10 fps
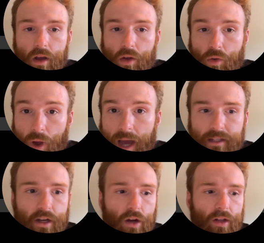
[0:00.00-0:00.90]

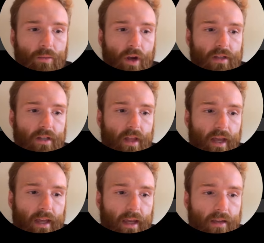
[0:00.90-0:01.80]
right curly brace in
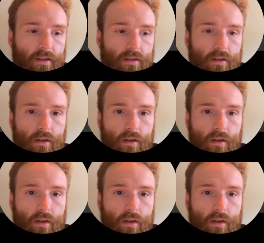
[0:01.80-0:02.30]
that case.